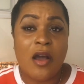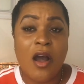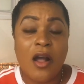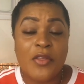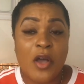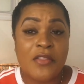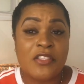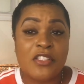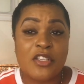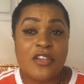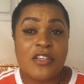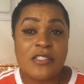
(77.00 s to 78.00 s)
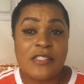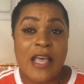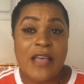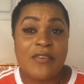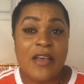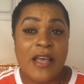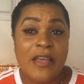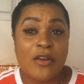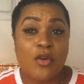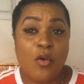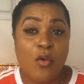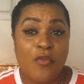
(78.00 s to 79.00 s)
all the other skirts I've
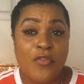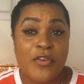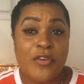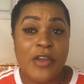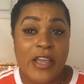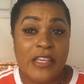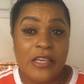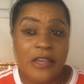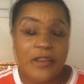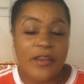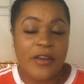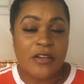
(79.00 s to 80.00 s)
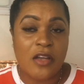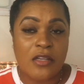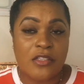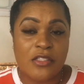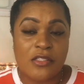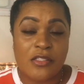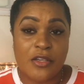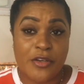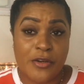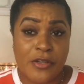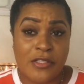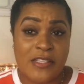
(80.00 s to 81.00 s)
had over a year. They're not just
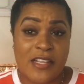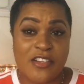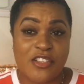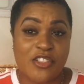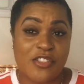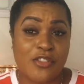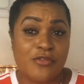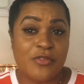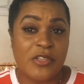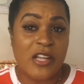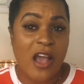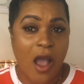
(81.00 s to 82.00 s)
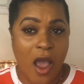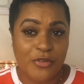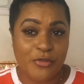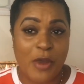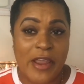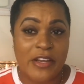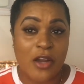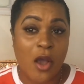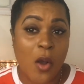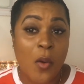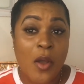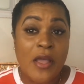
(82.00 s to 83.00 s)
skirts that are just street hot right
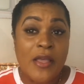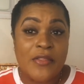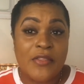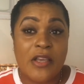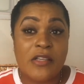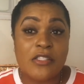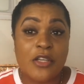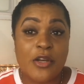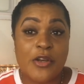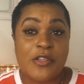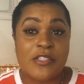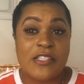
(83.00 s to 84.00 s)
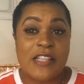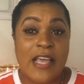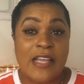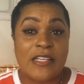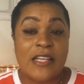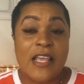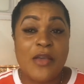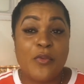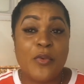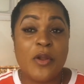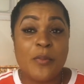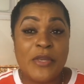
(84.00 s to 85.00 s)
now. They're skirts that
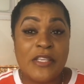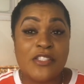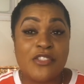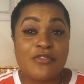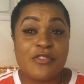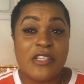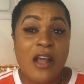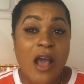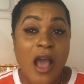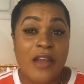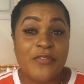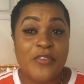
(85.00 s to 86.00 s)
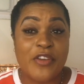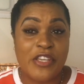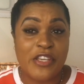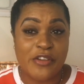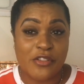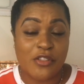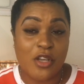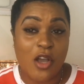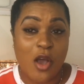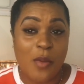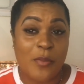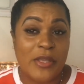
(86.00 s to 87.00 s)
will be street hot for years to
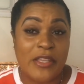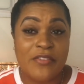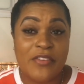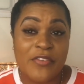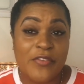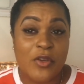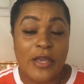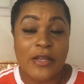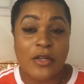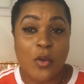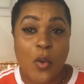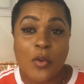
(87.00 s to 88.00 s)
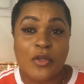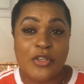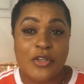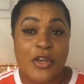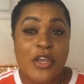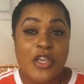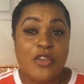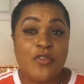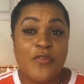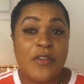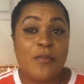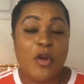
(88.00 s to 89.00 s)
come. Even if you get older, you
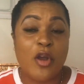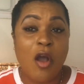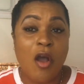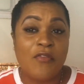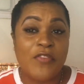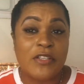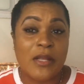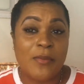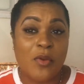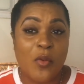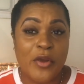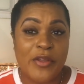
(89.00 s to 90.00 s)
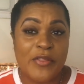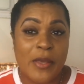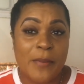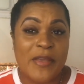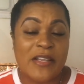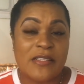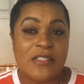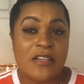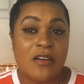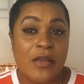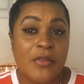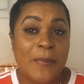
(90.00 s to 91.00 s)
feel more comfortable wearing them because
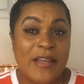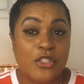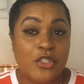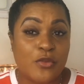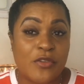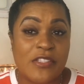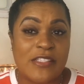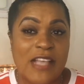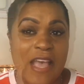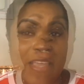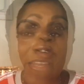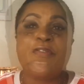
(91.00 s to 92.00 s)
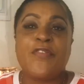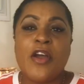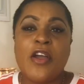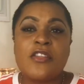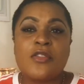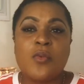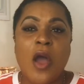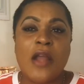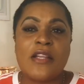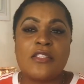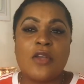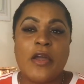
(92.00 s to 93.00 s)
they're on the mature side. The first
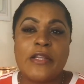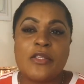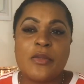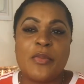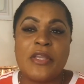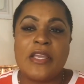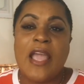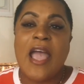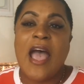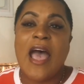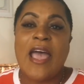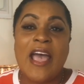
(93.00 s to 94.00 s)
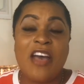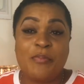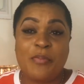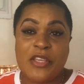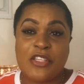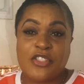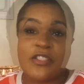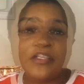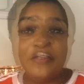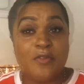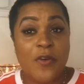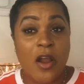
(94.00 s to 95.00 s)
one is going to be, I have pictures.
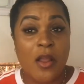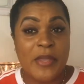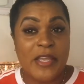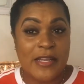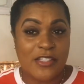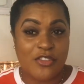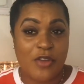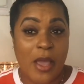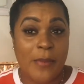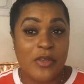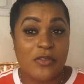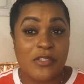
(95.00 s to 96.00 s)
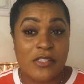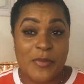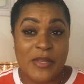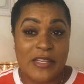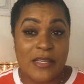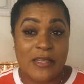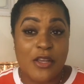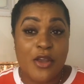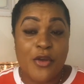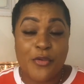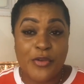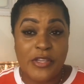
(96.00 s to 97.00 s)
If you follow me on Instagram, you'll see me in a
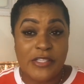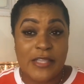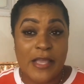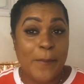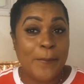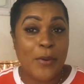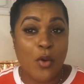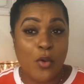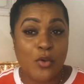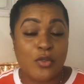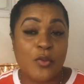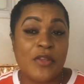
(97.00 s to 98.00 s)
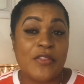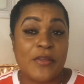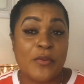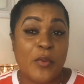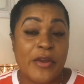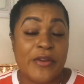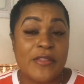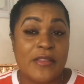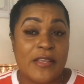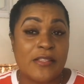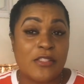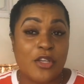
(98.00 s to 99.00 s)
recent post with the, wearing
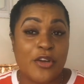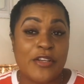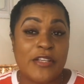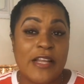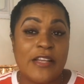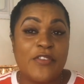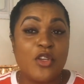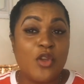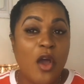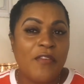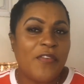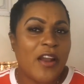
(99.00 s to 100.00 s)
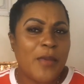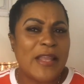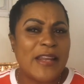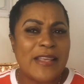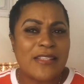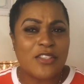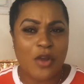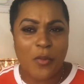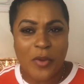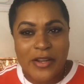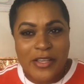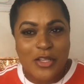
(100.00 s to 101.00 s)
this skirt. And if you don't follow me on
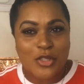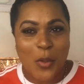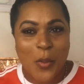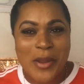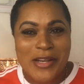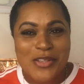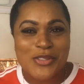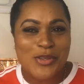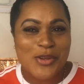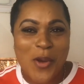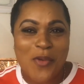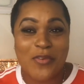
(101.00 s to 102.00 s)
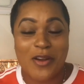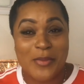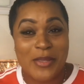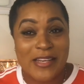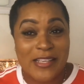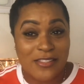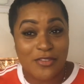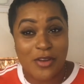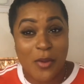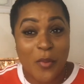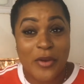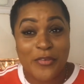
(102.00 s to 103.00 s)
Instagram, what are you doing? You should go follow me on
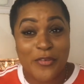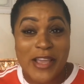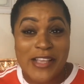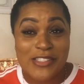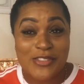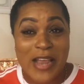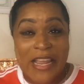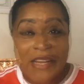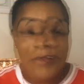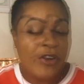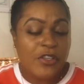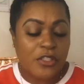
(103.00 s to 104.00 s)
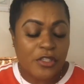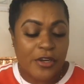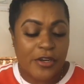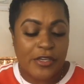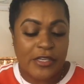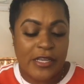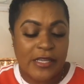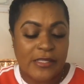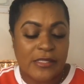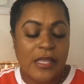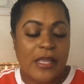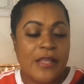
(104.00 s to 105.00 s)
Instagram. We're friends, right? First skirt
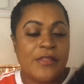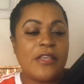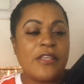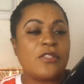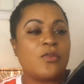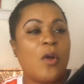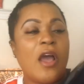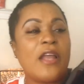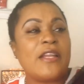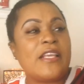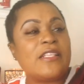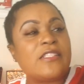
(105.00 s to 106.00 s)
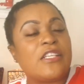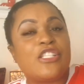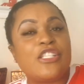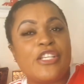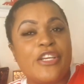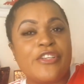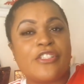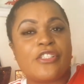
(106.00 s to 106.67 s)
is this one. It's a sheer